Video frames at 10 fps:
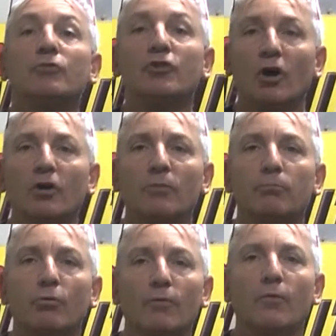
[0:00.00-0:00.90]
Doug with
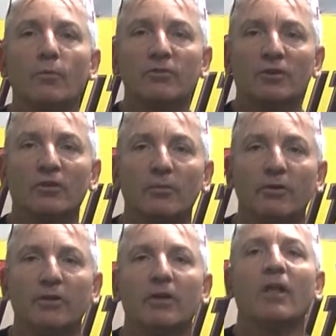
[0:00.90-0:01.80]
Proformance
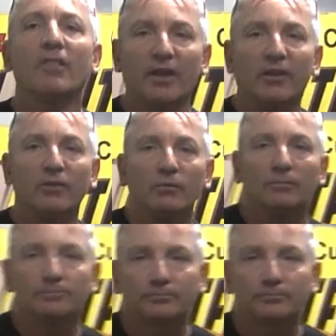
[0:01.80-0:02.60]
Unlimited. Thank you.